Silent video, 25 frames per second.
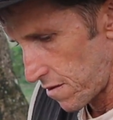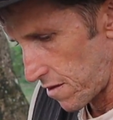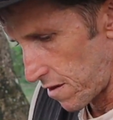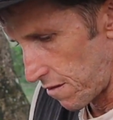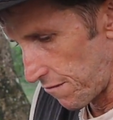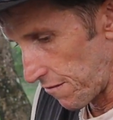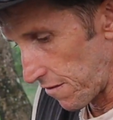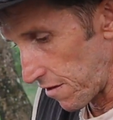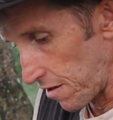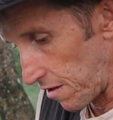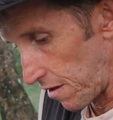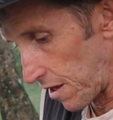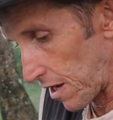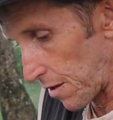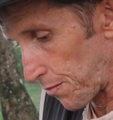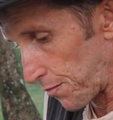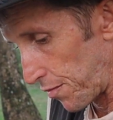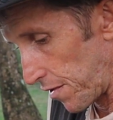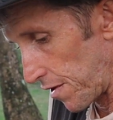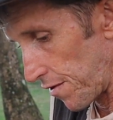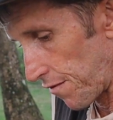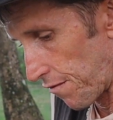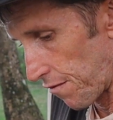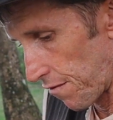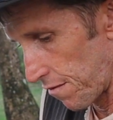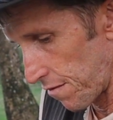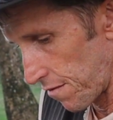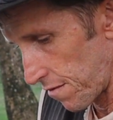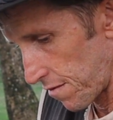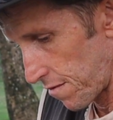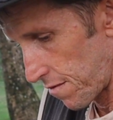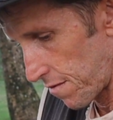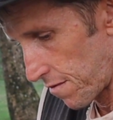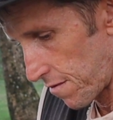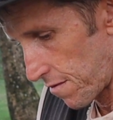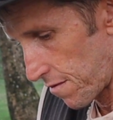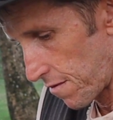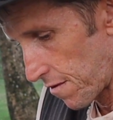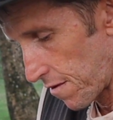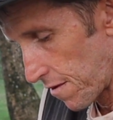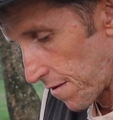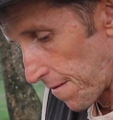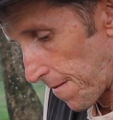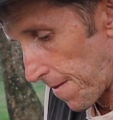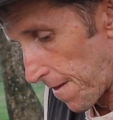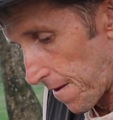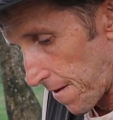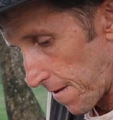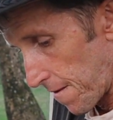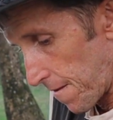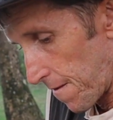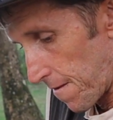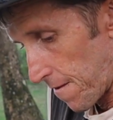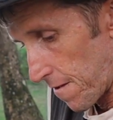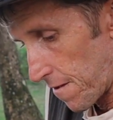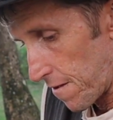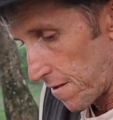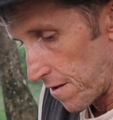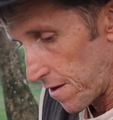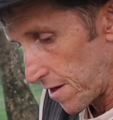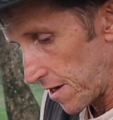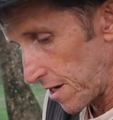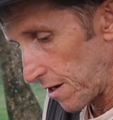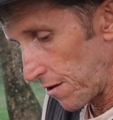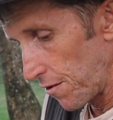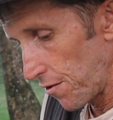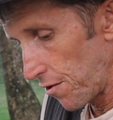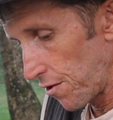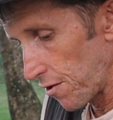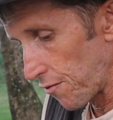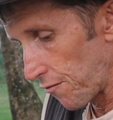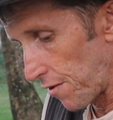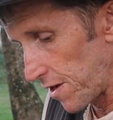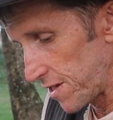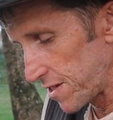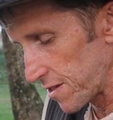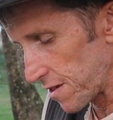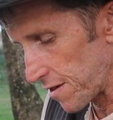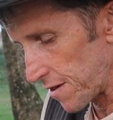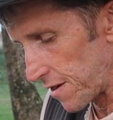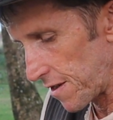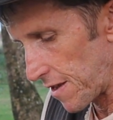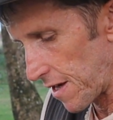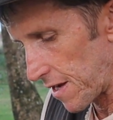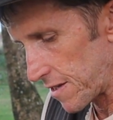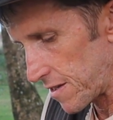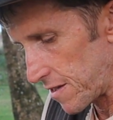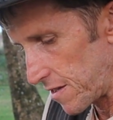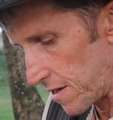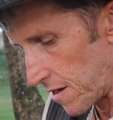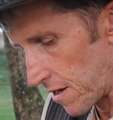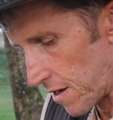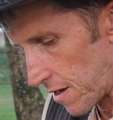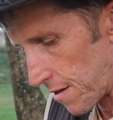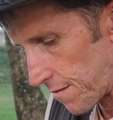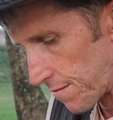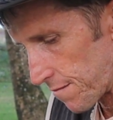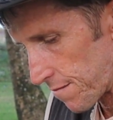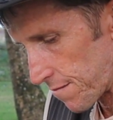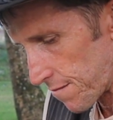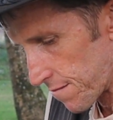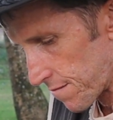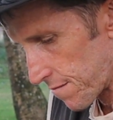I really like beetroot. You know, I heard recently that the